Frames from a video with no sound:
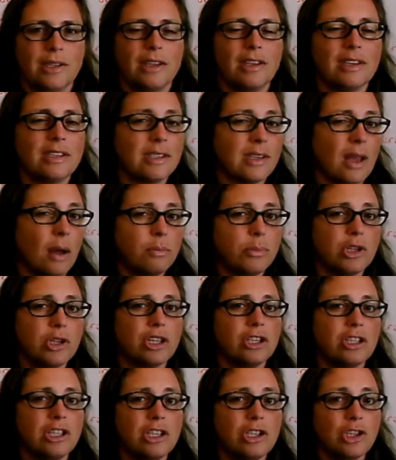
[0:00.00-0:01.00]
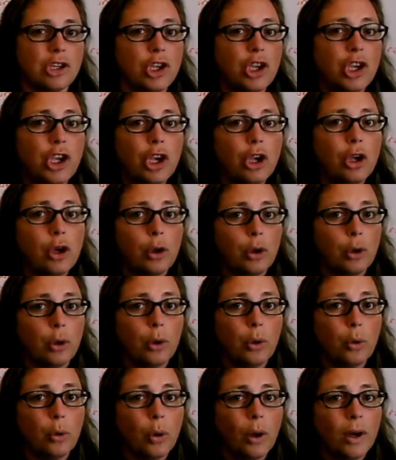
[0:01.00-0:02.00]
the subject is
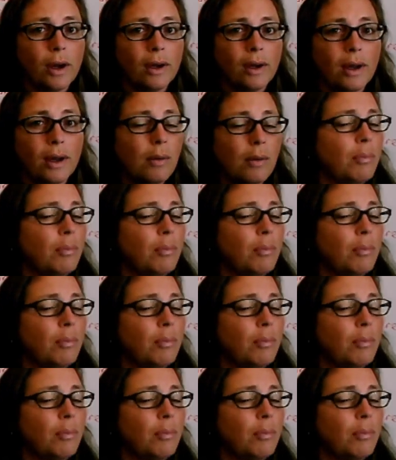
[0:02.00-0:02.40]
you,